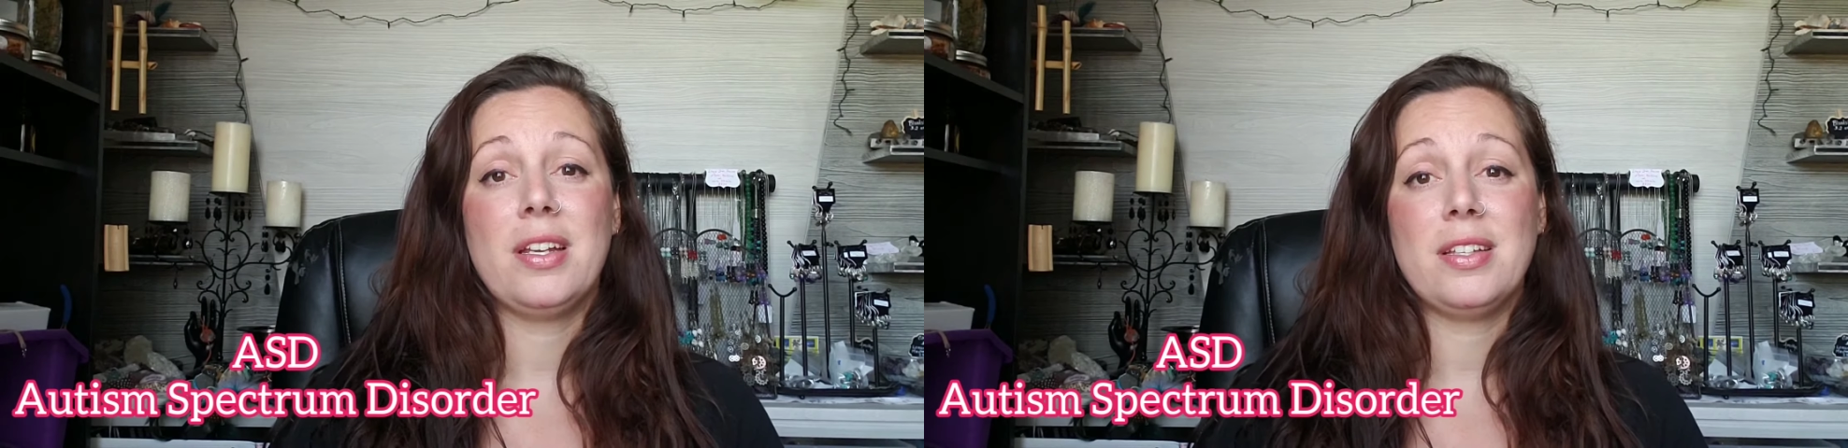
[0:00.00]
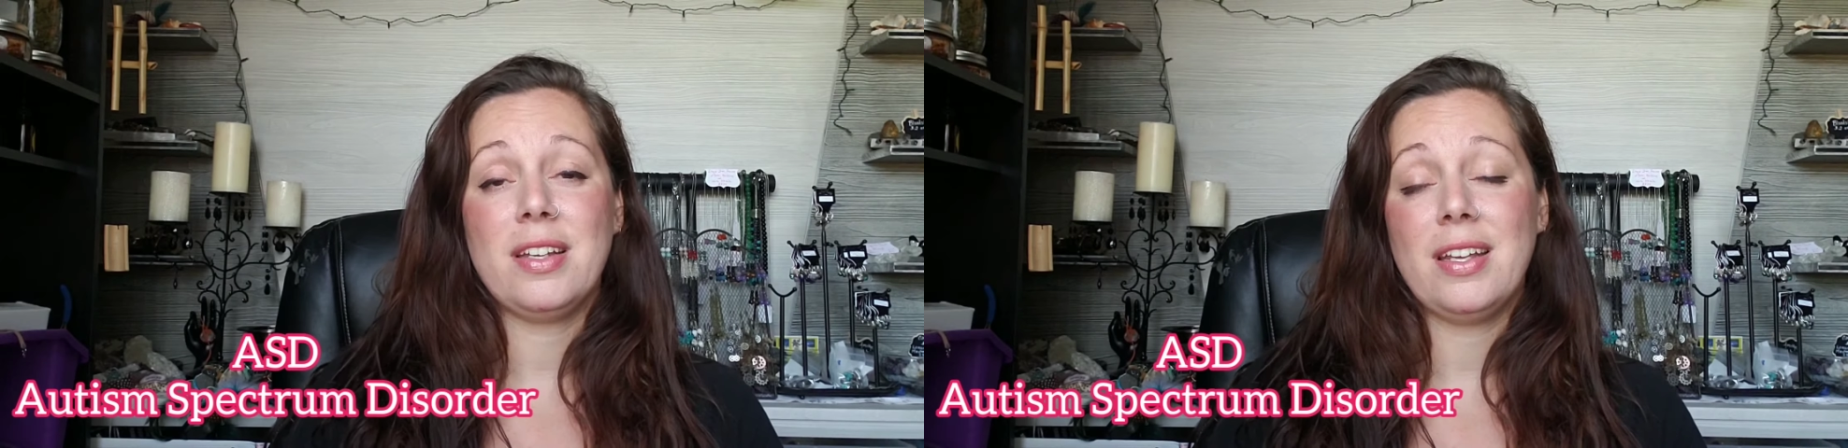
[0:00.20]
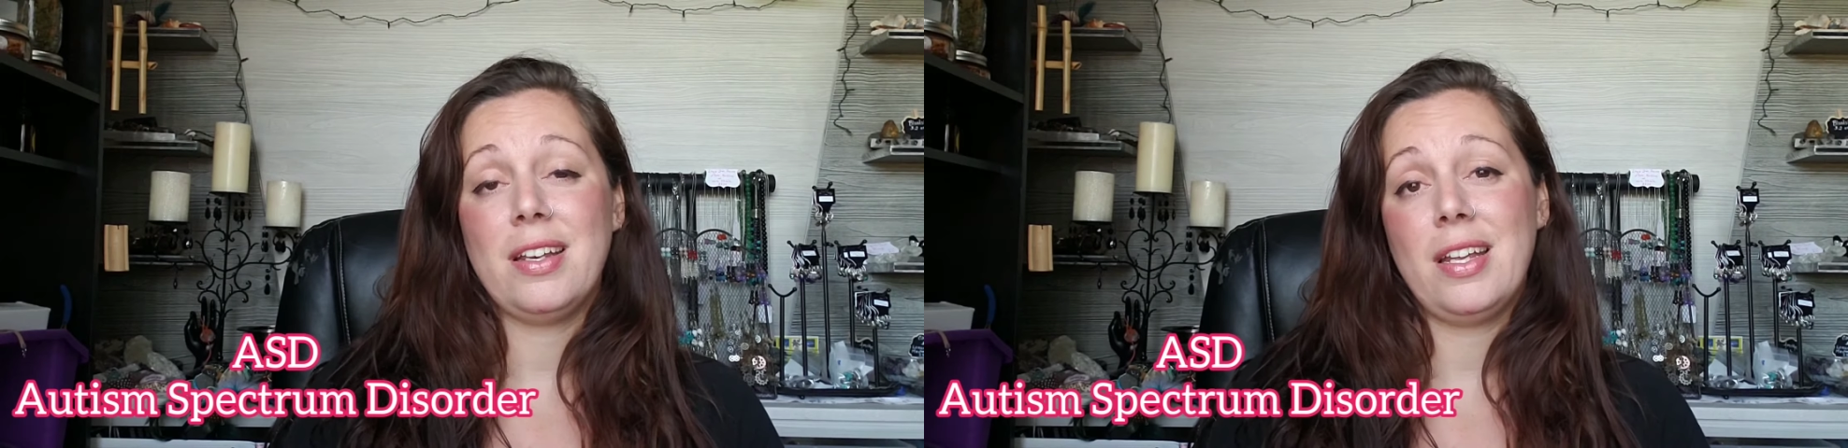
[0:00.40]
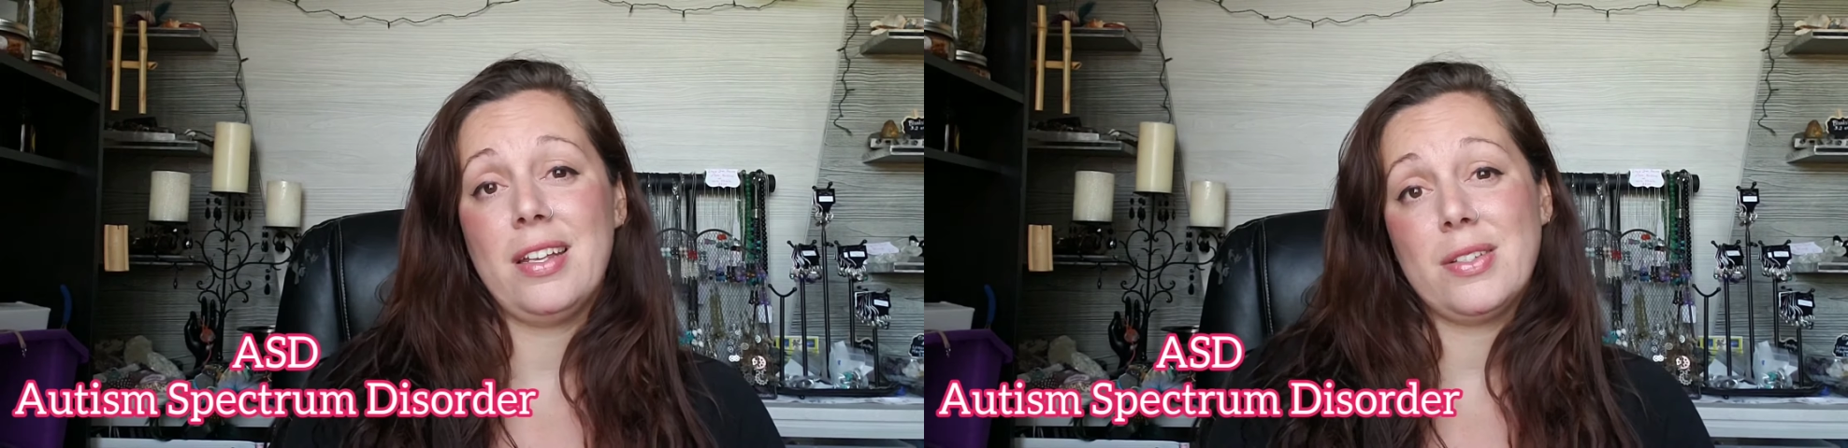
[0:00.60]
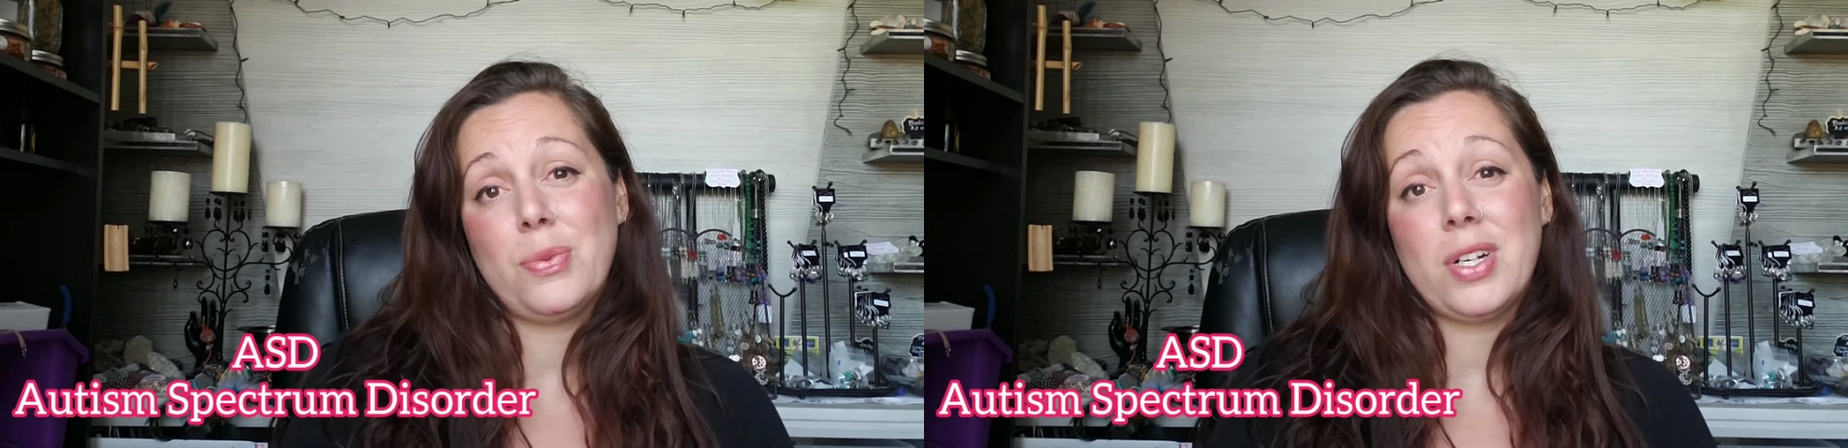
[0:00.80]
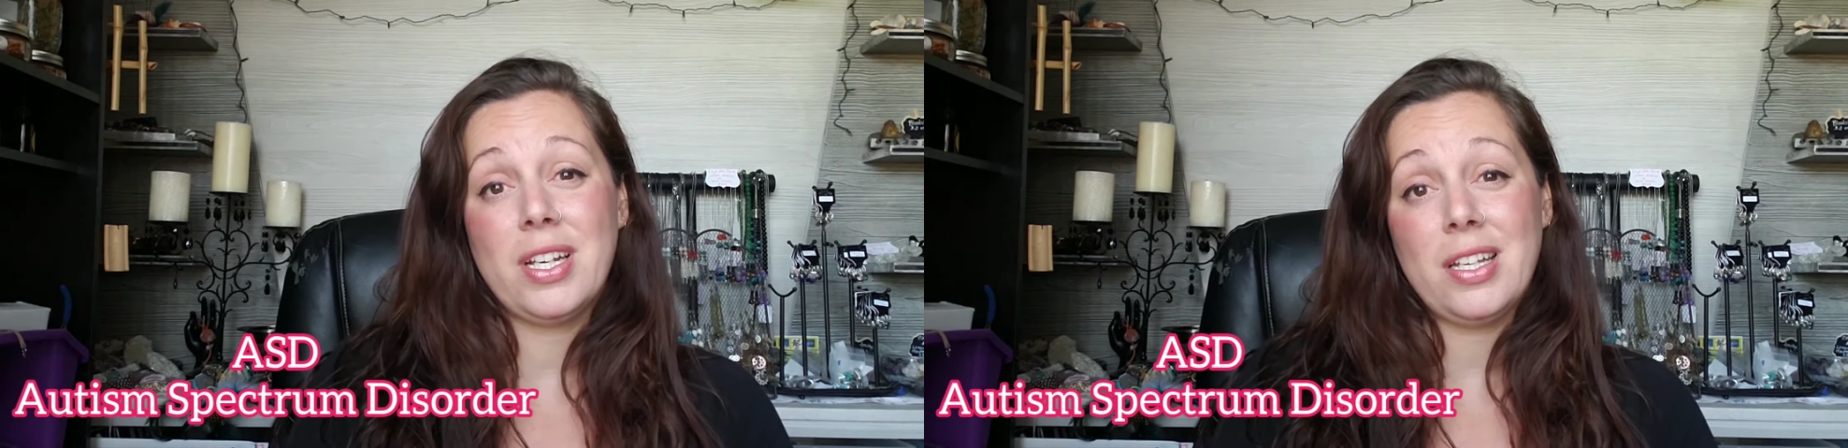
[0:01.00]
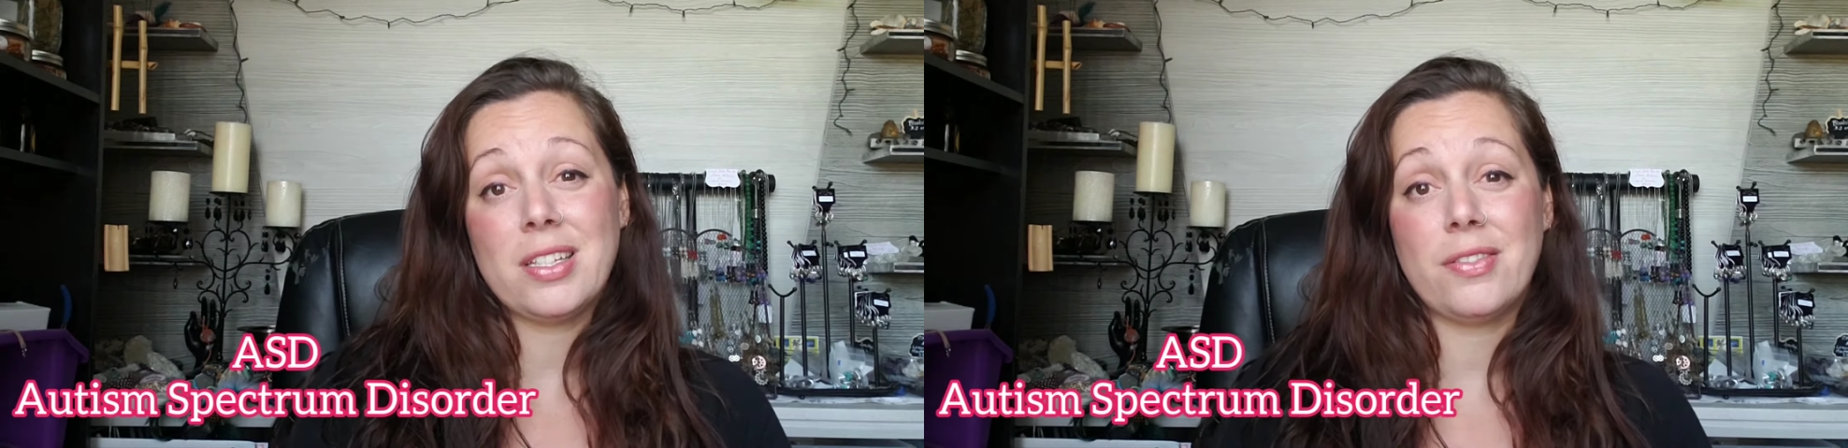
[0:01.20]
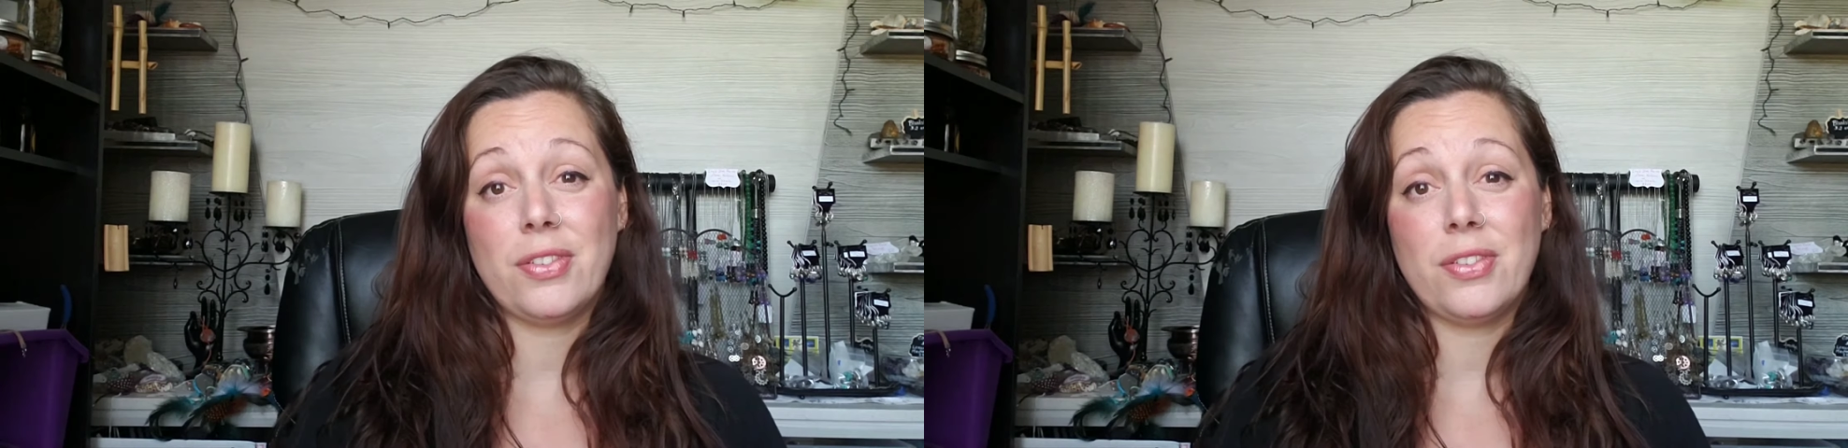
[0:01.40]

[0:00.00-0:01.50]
it is what it is.